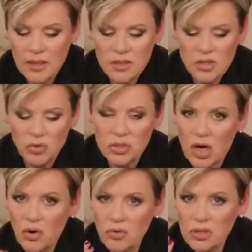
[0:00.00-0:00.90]
So
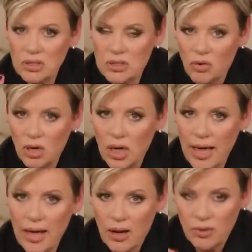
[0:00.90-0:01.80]
don't
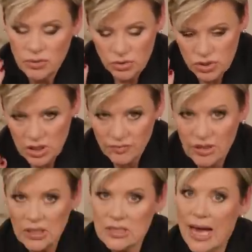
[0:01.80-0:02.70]
allow yourself to
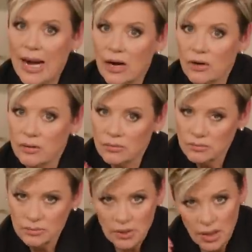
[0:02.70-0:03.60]
get tired
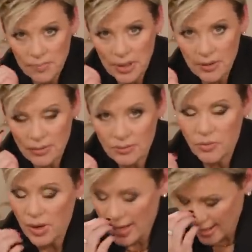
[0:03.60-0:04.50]
up here.
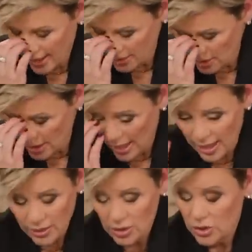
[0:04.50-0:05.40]
Well, how
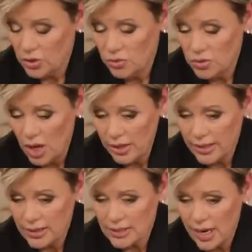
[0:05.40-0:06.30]
do you not
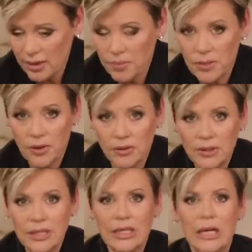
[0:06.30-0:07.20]
get tired up there?
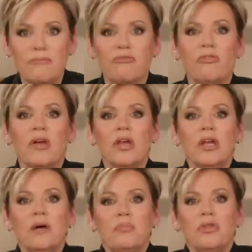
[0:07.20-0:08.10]
Keep
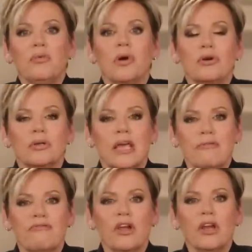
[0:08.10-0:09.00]
filling up with the Word.
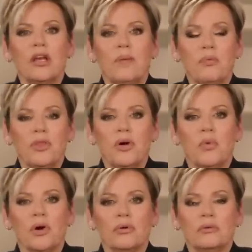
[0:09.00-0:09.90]
Keep filling up with the
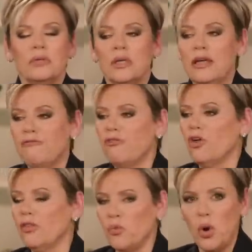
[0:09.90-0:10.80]
Word. Live
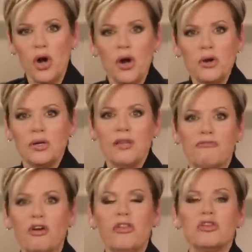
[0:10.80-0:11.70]
full of the Word. Live
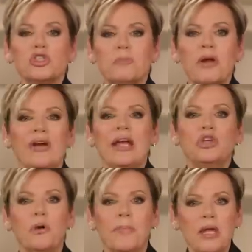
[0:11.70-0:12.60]
full of the Spirit,
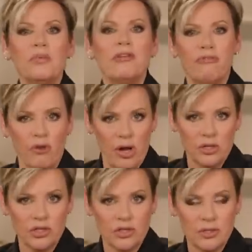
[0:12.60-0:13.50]
and you'll be
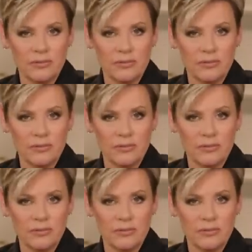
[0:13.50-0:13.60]
refreshed.